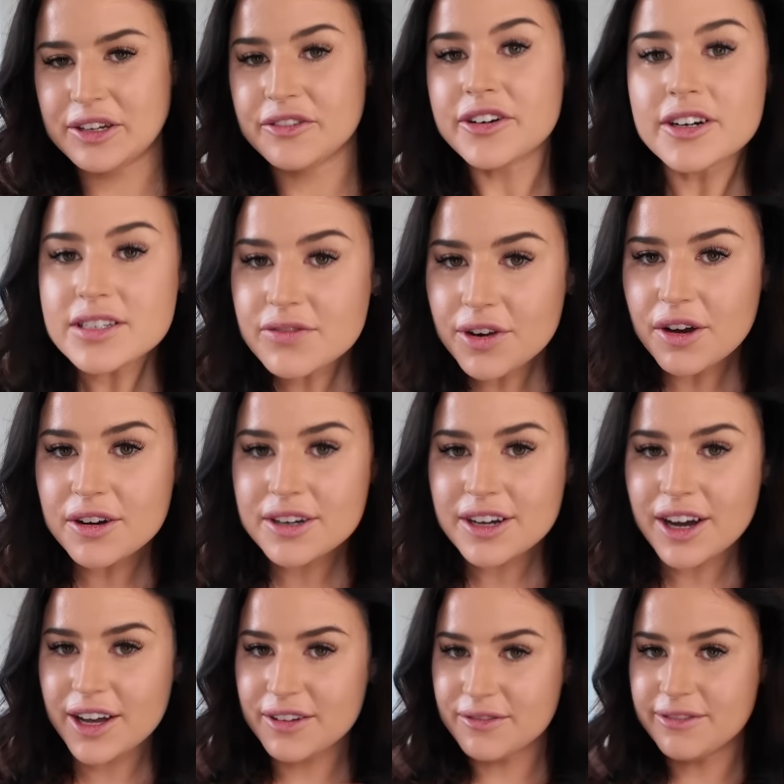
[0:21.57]
The first vlog
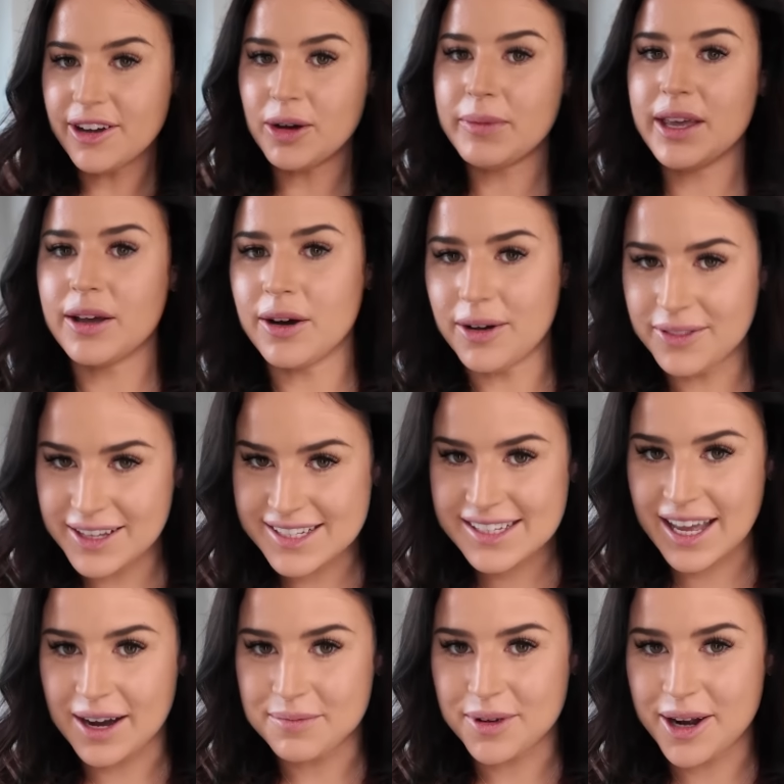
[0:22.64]
I am filming on this
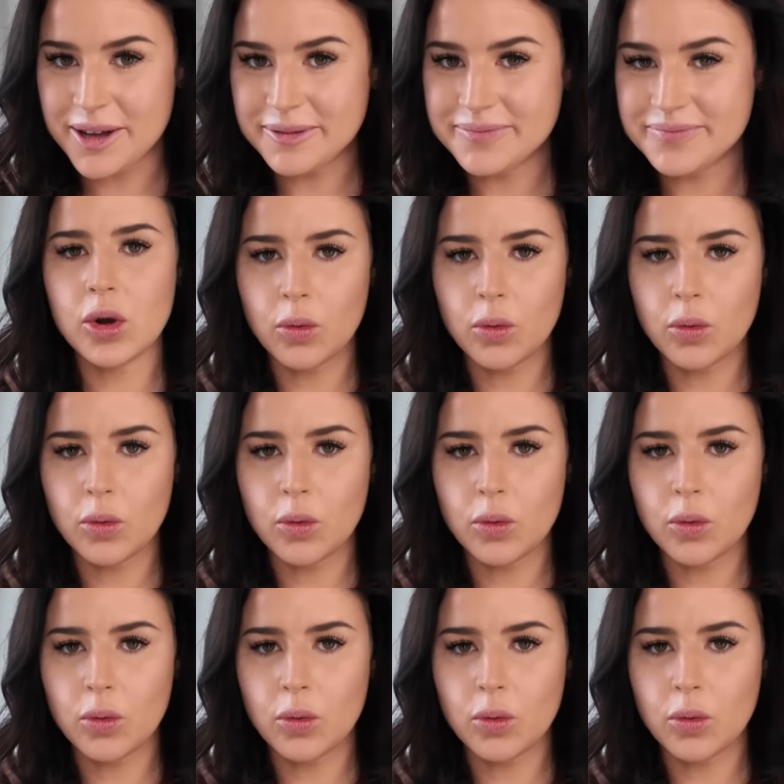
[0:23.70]
camera.